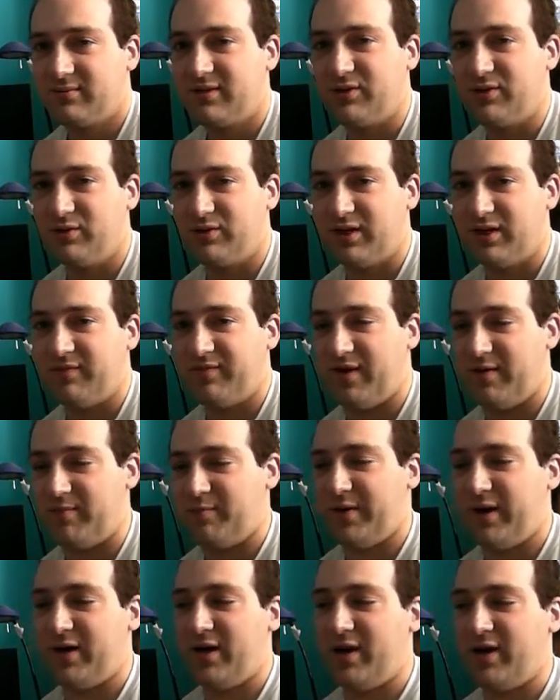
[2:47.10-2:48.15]
Did you say
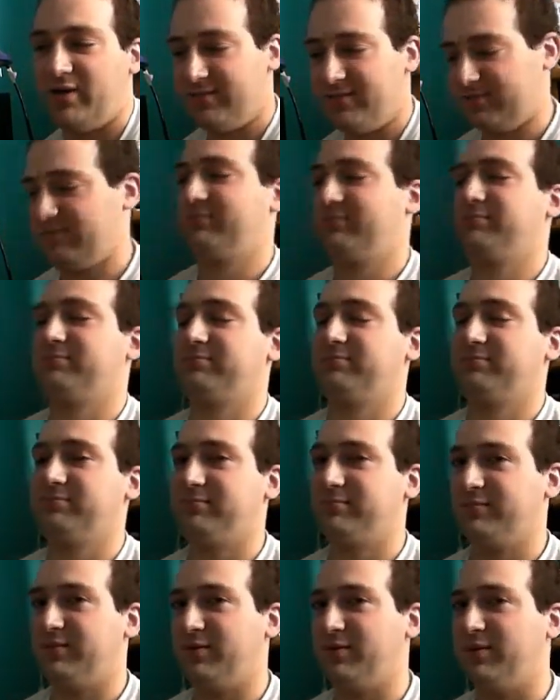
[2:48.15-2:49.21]
vampire?
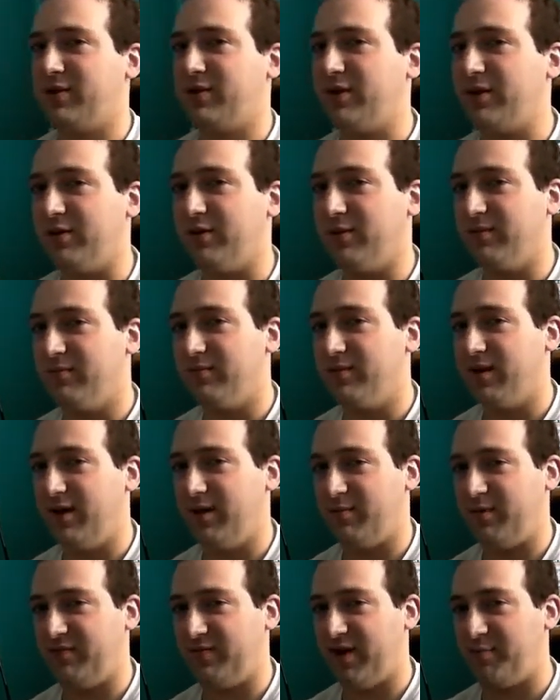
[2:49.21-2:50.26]
Who are you?
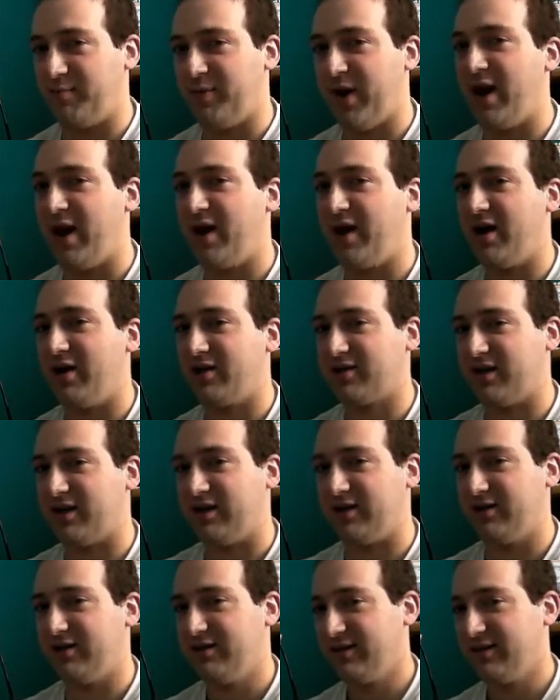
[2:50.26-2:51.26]
I'm a vampire hunter.